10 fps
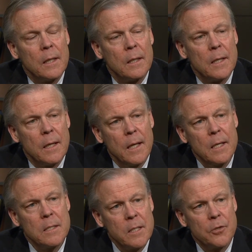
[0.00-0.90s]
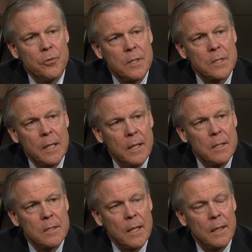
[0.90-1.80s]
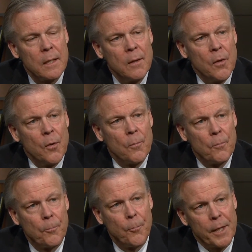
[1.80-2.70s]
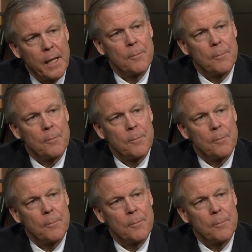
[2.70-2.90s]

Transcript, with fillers: he, his interest is bringing